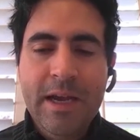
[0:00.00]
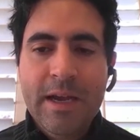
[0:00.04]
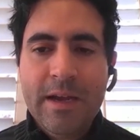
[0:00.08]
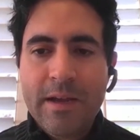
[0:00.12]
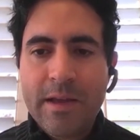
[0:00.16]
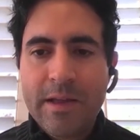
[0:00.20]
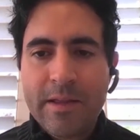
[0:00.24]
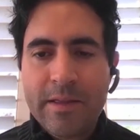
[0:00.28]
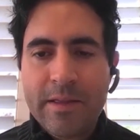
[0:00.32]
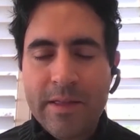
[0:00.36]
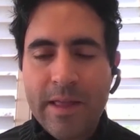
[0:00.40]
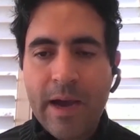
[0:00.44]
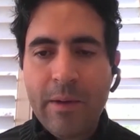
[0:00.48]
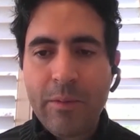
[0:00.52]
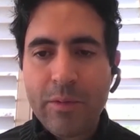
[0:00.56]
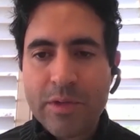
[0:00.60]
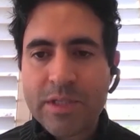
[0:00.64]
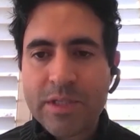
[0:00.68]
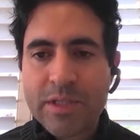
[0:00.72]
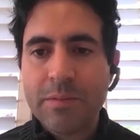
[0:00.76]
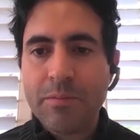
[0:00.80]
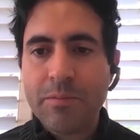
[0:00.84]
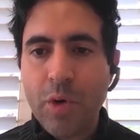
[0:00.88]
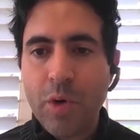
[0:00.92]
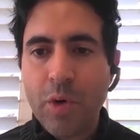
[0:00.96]
that was
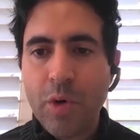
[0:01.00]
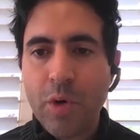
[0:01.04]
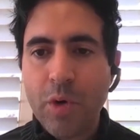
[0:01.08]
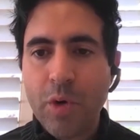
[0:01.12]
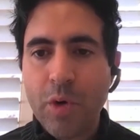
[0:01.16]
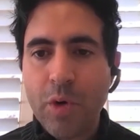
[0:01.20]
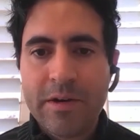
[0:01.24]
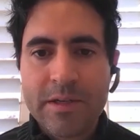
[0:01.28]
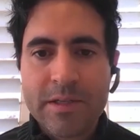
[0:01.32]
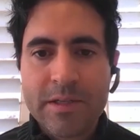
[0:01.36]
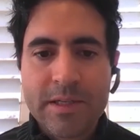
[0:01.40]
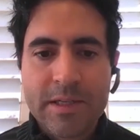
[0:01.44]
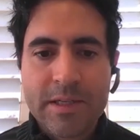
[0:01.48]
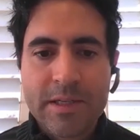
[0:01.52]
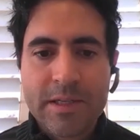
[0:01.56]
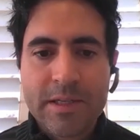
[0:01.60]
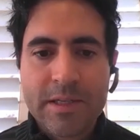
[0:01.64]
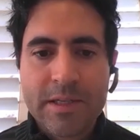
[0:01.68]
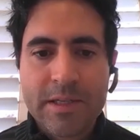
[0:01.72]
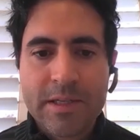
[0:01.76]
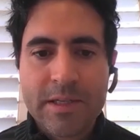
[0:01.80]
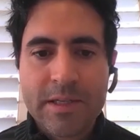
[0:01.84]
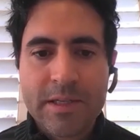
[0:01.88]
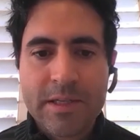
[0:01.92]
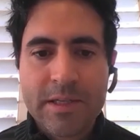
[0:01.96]
the motivator
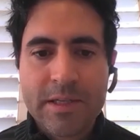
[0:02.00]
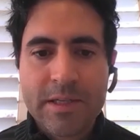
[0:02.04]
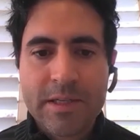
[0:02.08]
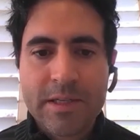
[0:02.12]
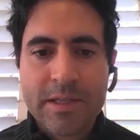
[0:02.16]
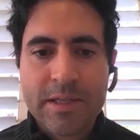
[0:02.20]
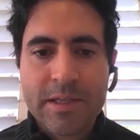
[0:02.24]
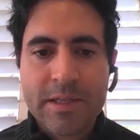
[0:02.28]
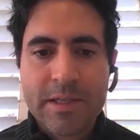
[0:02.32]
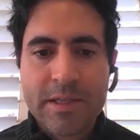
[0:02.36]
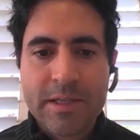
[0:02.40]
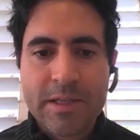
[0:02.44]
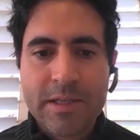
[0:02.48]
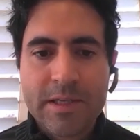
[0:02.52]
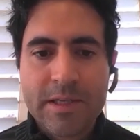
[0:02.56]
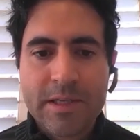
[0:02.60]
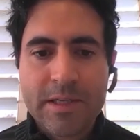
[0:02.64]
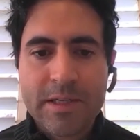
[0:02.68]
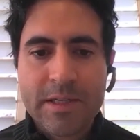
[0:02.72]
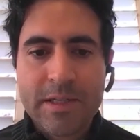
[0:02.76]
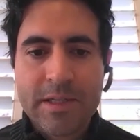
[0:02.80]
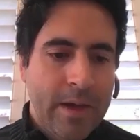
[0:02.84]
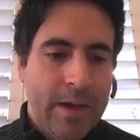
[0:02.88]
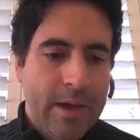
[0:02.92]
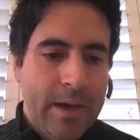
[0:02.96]
to go on.
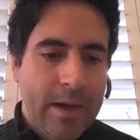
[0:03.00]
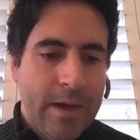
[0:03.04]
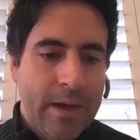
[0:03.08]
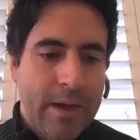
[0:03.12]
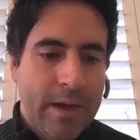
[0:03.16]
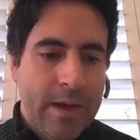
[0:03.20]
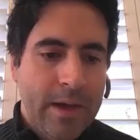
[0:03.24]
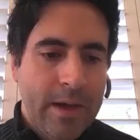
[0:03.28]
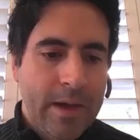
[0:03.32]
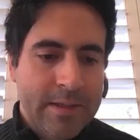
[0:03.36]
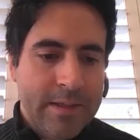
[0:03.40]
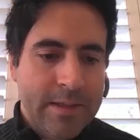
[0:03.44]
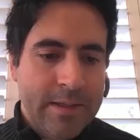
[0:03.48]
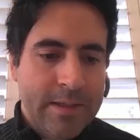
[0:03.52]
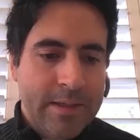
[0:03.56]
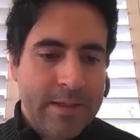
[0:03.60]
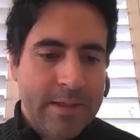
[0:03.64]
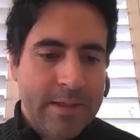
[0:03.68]
And